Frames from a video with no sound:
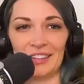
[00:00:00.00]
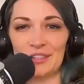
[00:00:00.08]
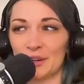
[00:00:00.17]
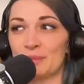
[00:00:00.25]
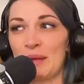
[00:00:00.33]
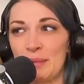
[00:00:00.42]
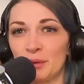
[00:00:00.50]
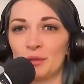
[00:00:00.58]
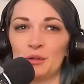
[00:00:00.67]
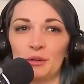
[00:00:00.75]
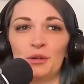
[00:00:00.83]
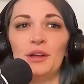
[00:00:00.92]
It's for people
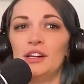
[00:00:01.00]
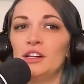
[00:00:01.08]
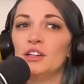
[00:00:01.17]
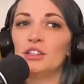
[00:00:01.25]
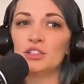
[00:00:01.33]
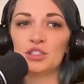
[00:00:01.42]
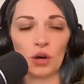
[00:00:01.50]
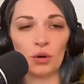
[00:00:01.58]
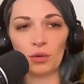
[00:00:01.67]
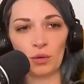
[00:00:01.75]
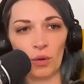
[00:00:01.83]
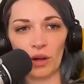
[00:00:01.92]
who
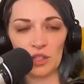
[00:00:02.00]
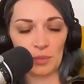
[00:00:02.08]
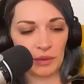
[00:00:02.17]
don't want to